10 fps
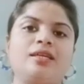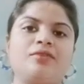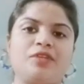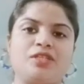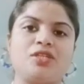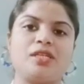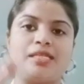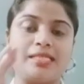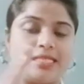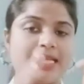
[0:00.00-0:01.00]
which
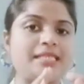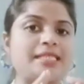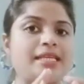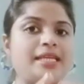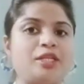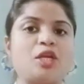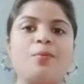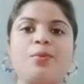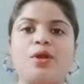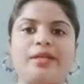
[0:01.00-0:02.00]
stays in your
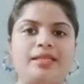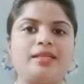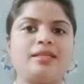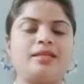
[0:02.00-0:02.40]
body,